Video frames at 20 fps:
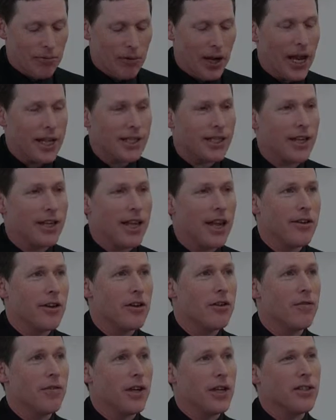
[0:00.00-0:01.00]
place at that
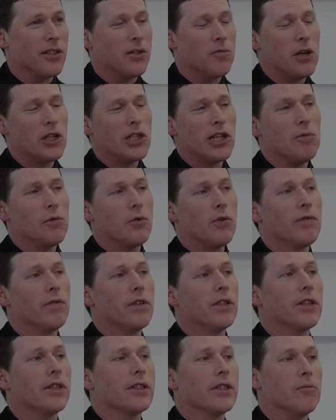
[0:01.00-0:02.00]
interface, especially between
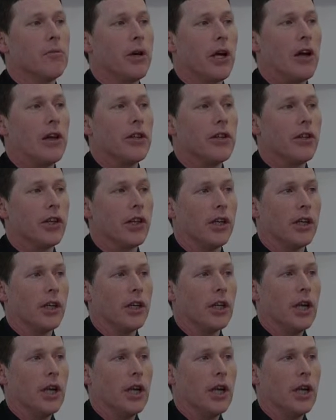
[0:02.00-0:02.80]
physics and biology.